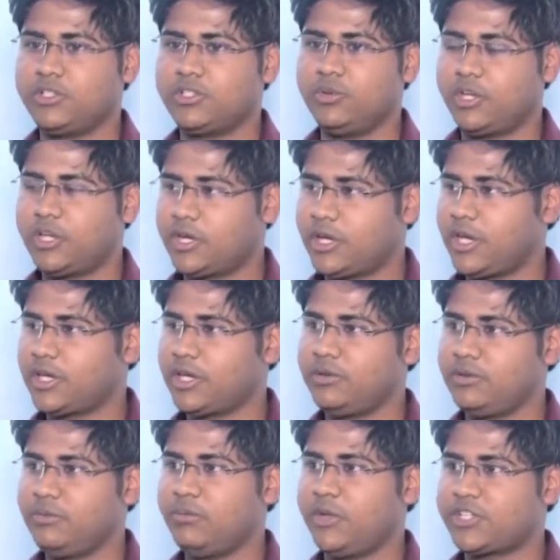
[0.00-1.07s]
So we can, I
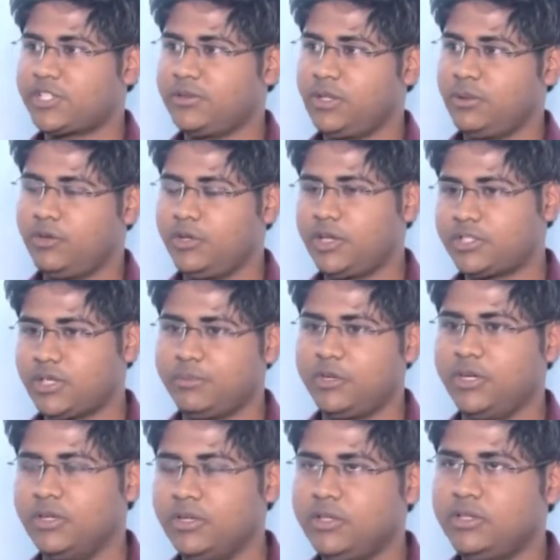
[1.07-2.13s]
can myself give an
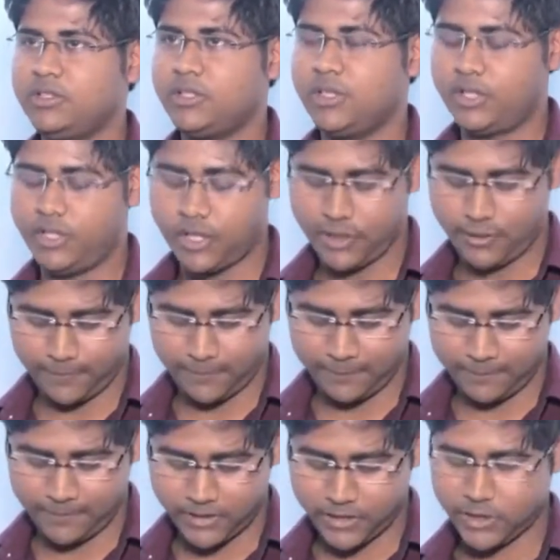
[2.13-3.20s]
example. That here,
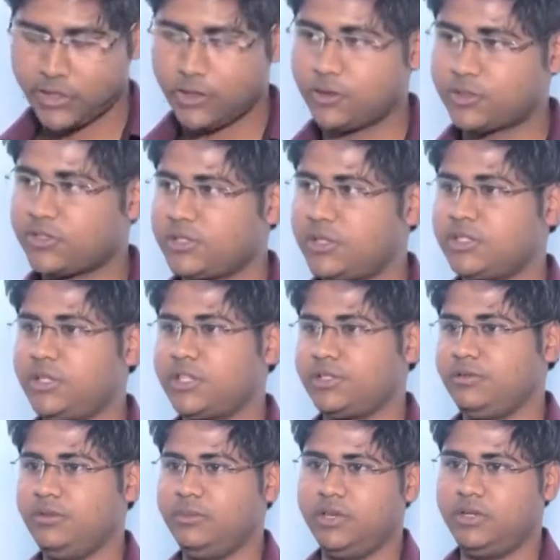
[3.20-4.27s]
thirty questions are easily
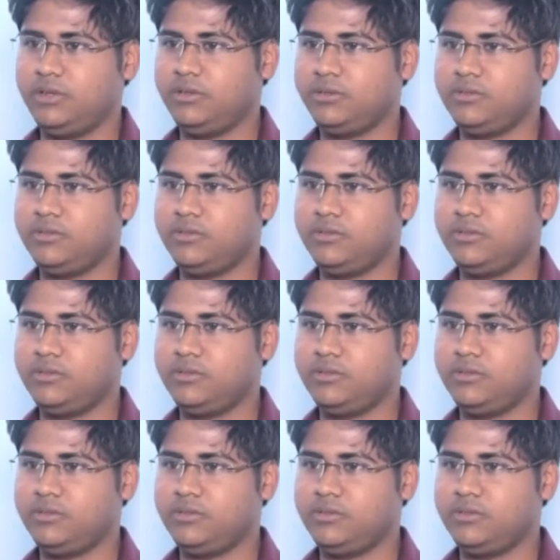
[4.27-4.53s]
achievable.